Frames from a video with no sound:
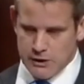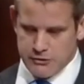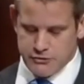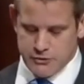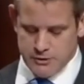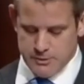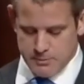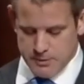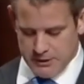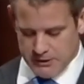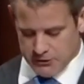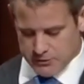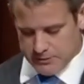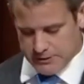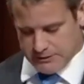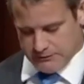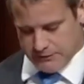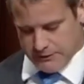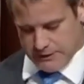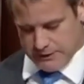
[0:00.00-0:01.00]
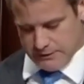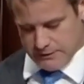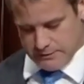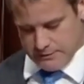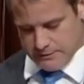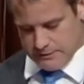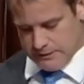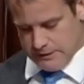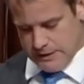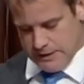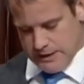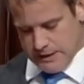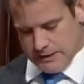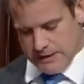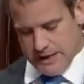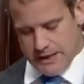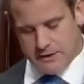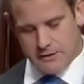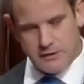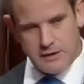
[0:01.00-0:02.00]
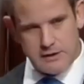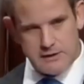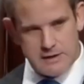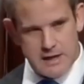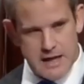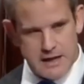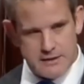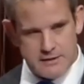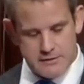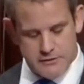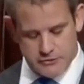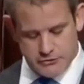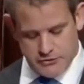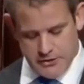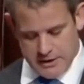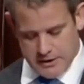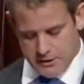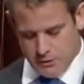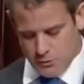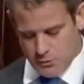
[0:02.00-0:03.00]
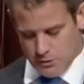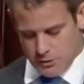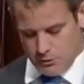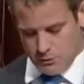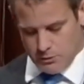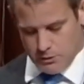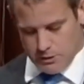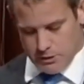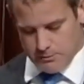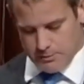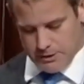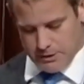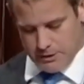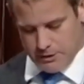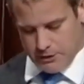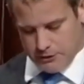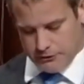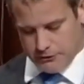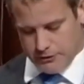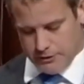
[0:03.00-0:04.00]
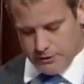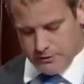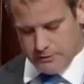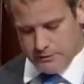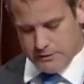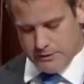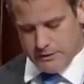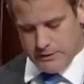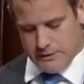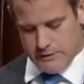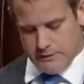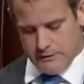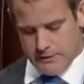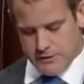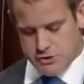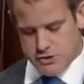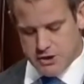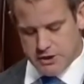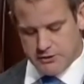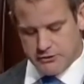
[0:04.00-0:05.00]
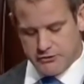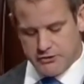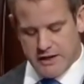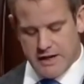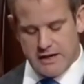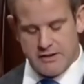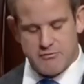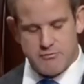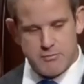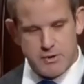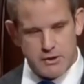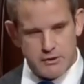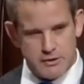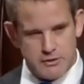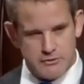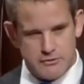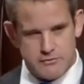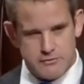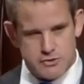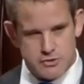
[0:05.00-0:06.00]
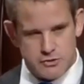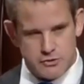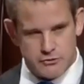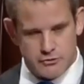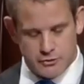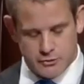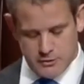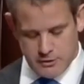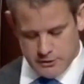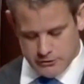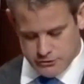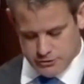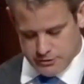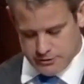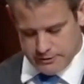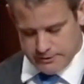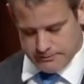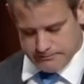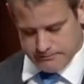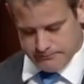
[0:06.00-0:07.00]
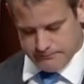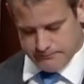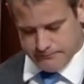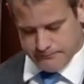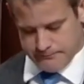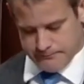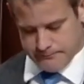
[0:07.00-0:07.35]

Western appeasement of Hitler not only led to the Second World War, but also the genocide of millions of Jews across Europe.